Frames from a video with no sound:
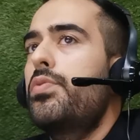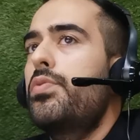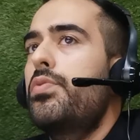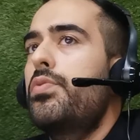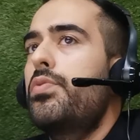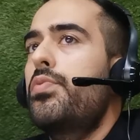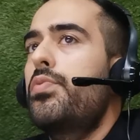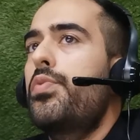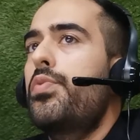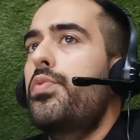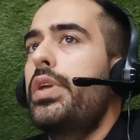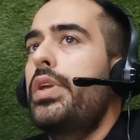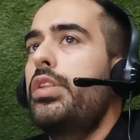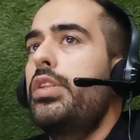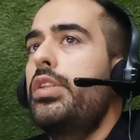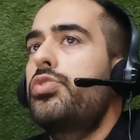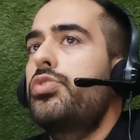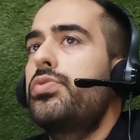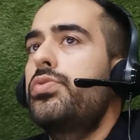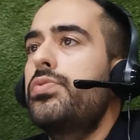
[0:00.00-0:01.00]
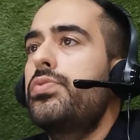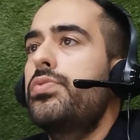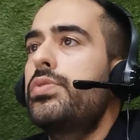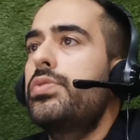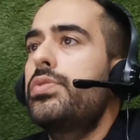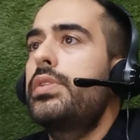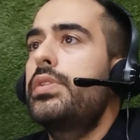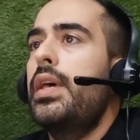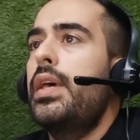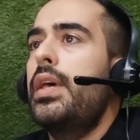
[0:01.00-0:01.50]
we
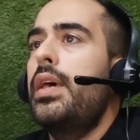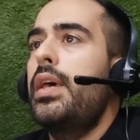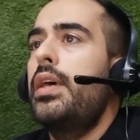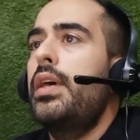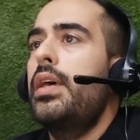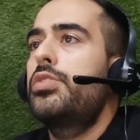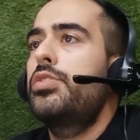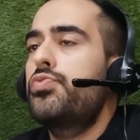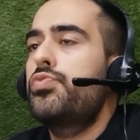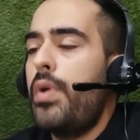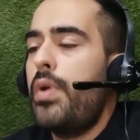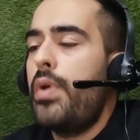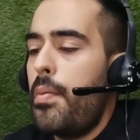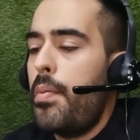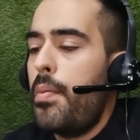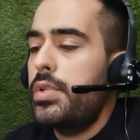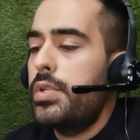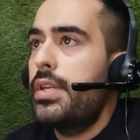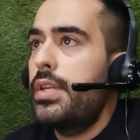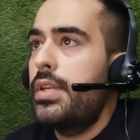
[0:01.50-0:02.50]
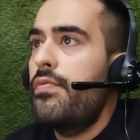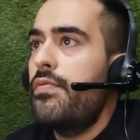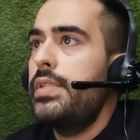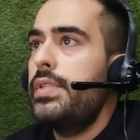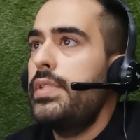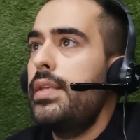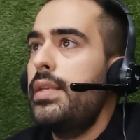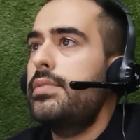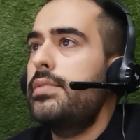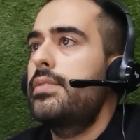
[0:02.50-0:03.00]
choose two of our
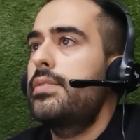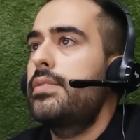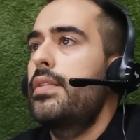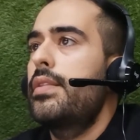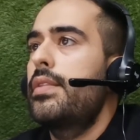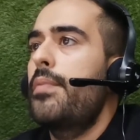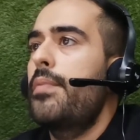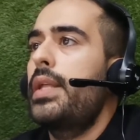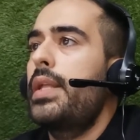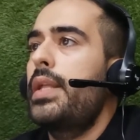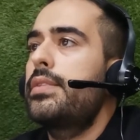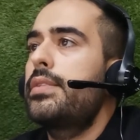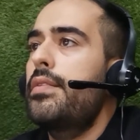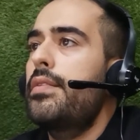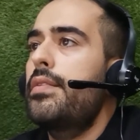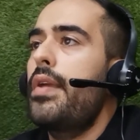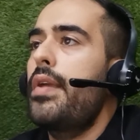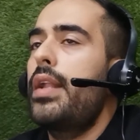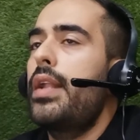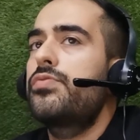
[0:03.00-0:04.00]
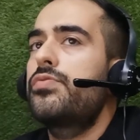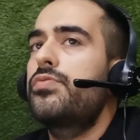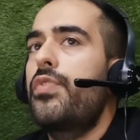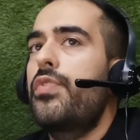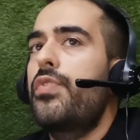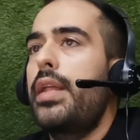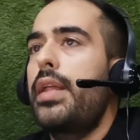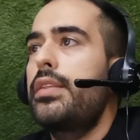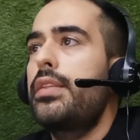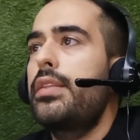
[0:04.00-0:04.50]
services, the materials for
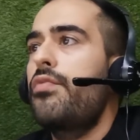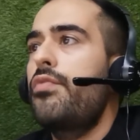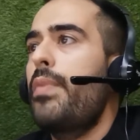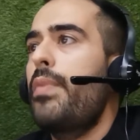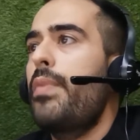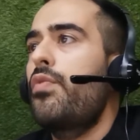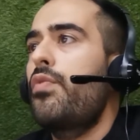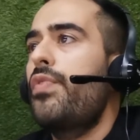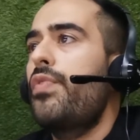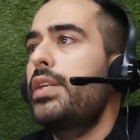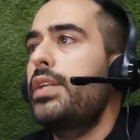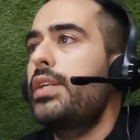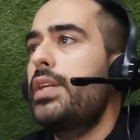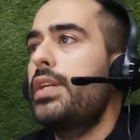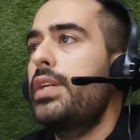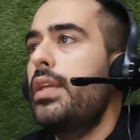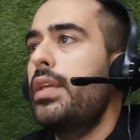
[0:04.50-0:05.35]
additive manufacturing